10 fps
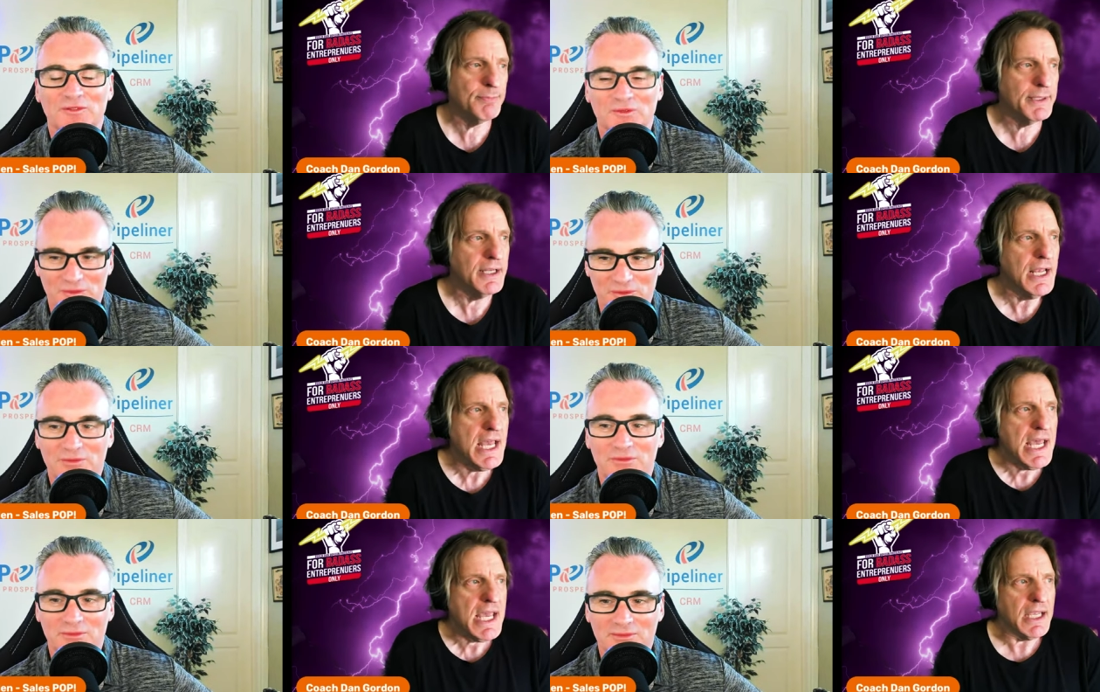Speaker 1: But
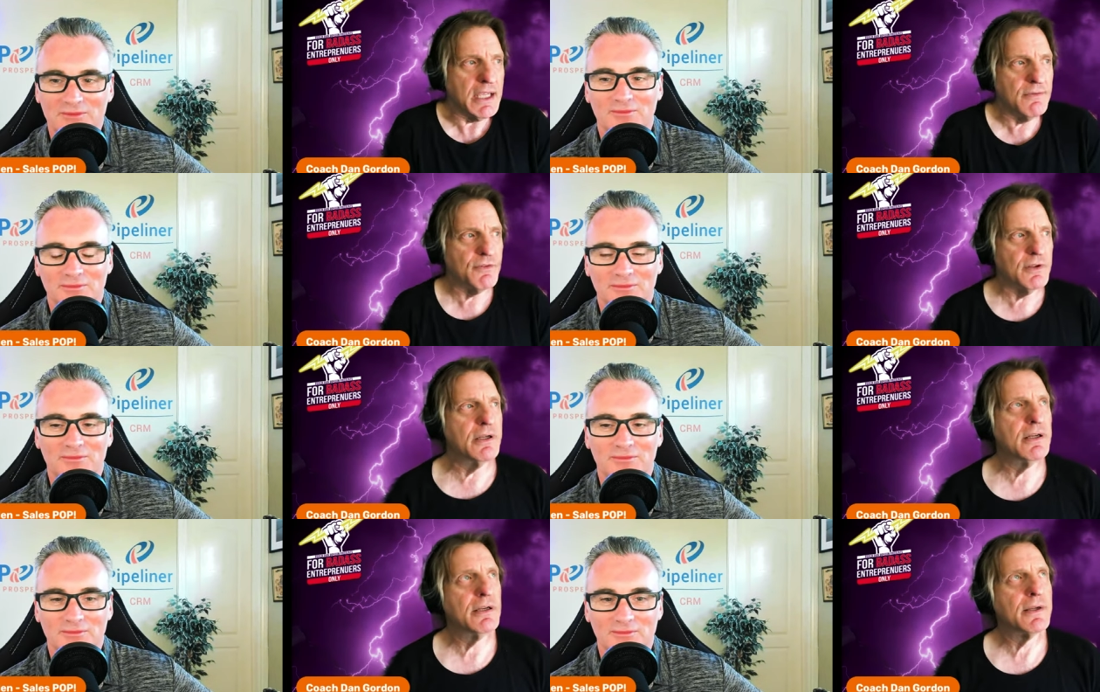
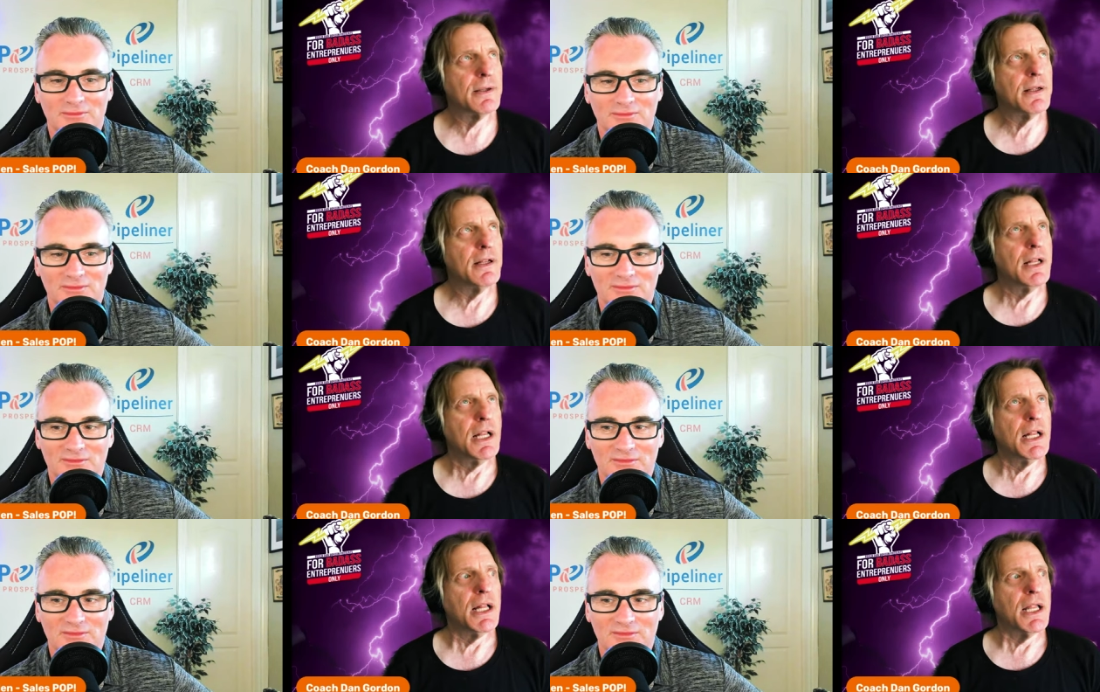
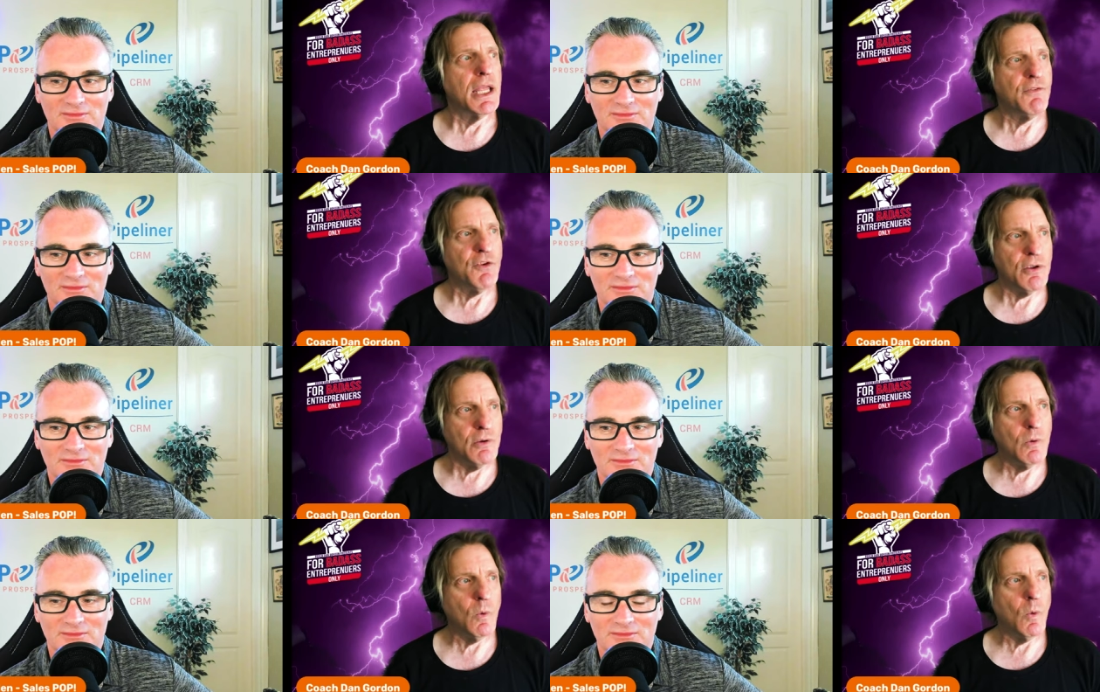if
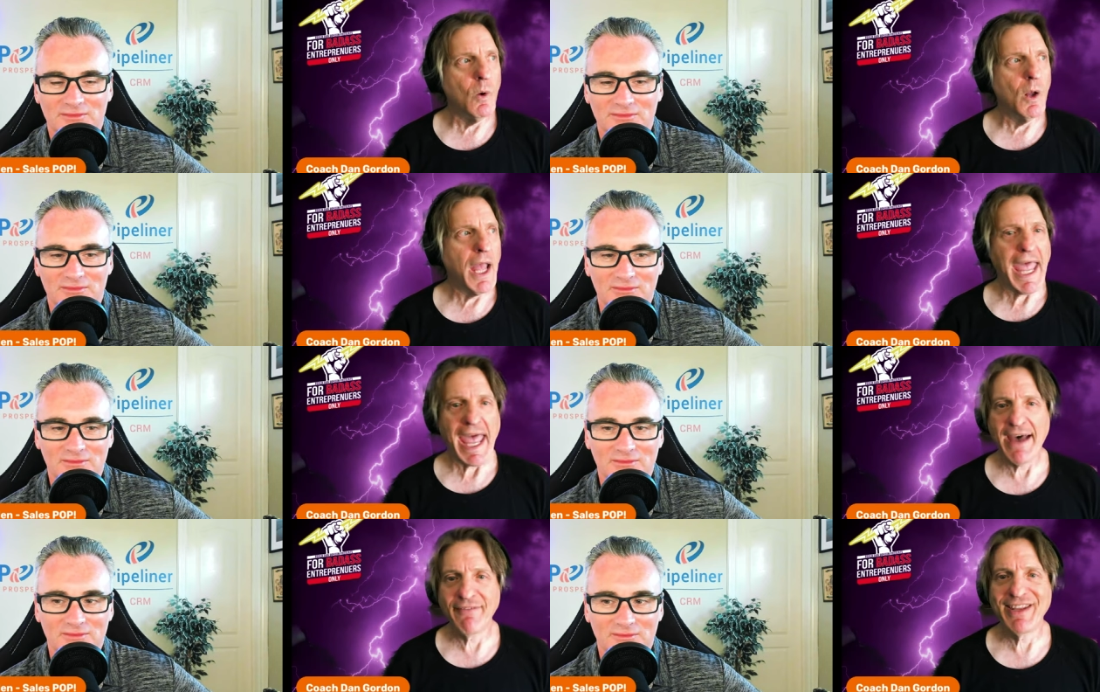you
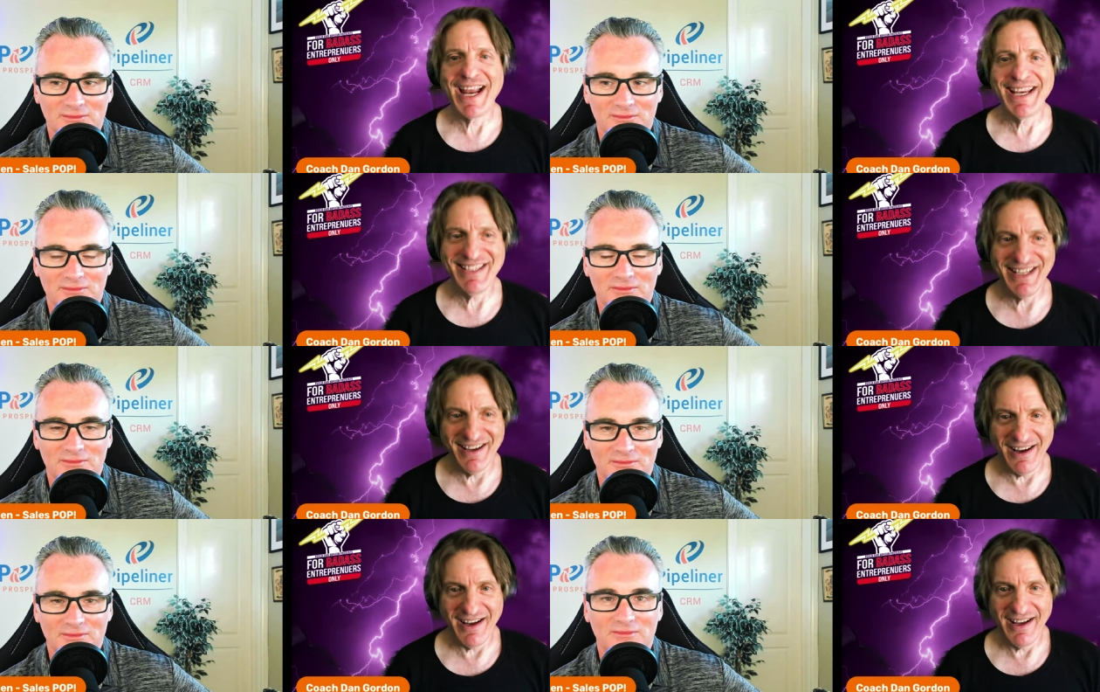have an idea